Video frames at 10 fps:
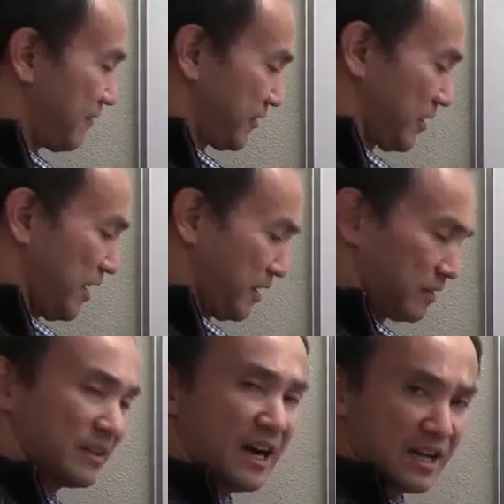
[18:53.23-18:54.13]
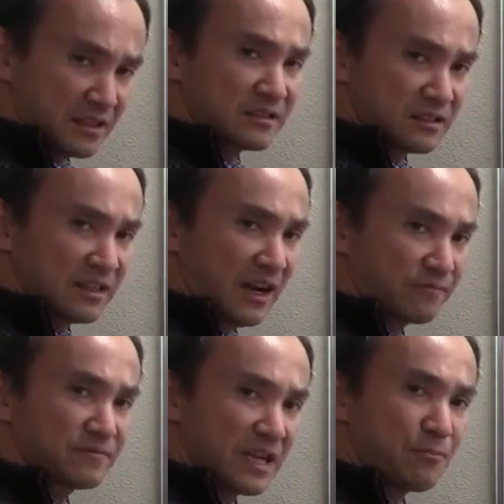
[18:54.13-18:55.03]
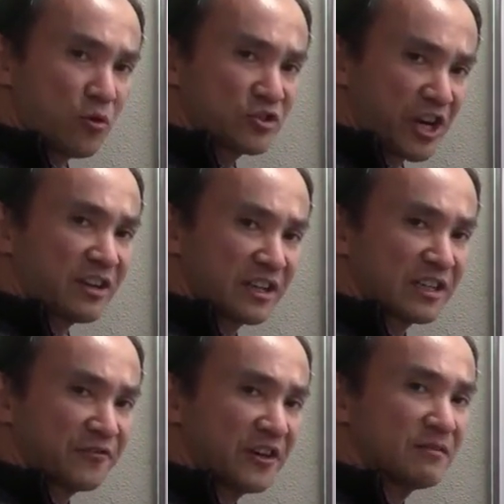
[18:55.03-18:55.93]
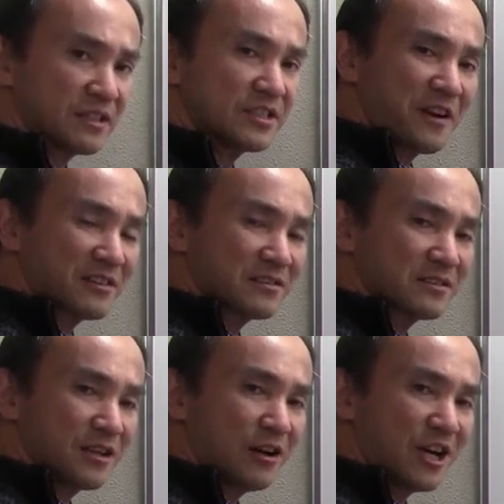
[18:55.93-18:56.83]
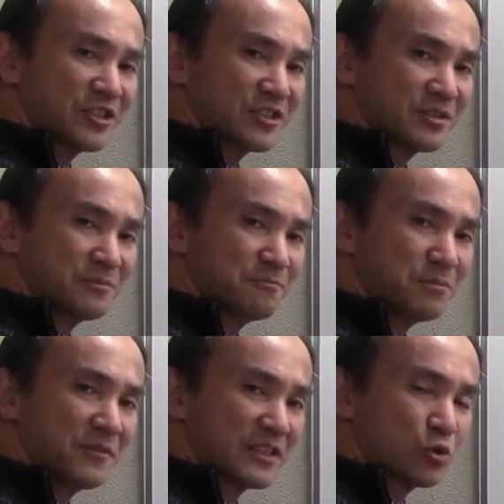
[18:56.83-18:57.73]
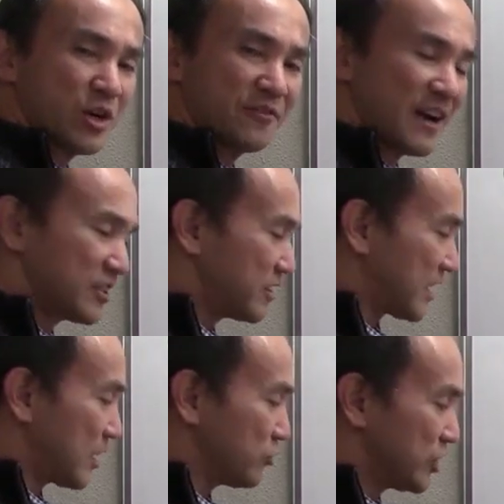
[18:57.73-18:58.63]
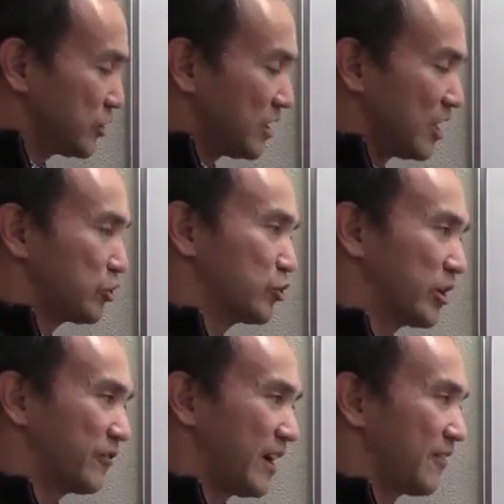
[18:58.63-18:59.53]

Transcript: So, and I have double checked and confirmed that this is the largest perfect square factor that goes into 125.